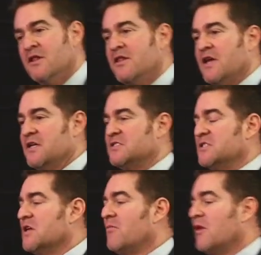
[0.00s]
The
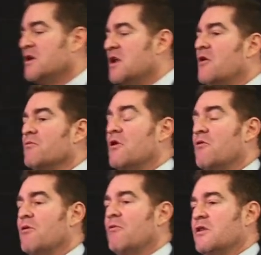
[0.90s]
NCAA, not
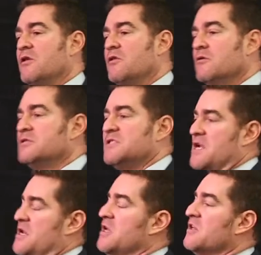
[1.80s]
knowing what to do, said
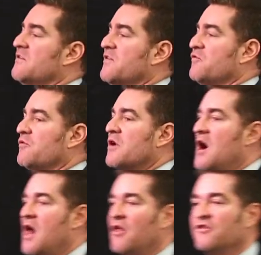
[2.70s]
any individual
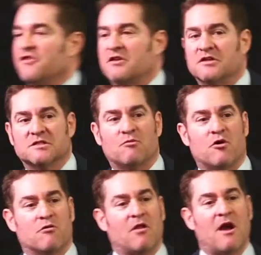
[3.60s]
college that doesn't
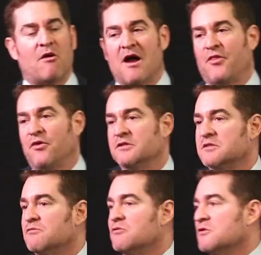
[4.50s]
want to allow athletes
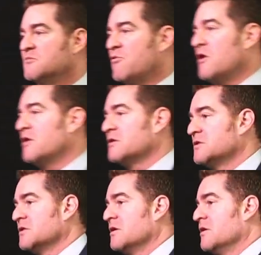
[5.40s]
to endorse
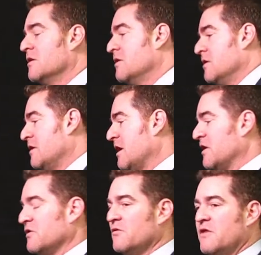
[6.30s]
products, they
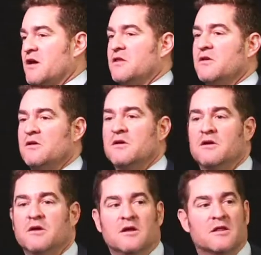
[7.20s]
could do that
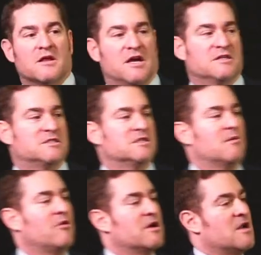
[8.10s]
the
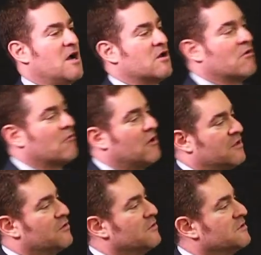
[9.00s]
NCAA not knowing what
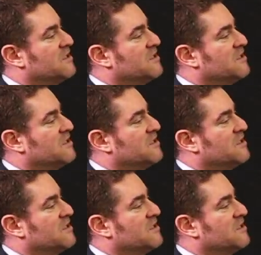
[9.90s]
to do.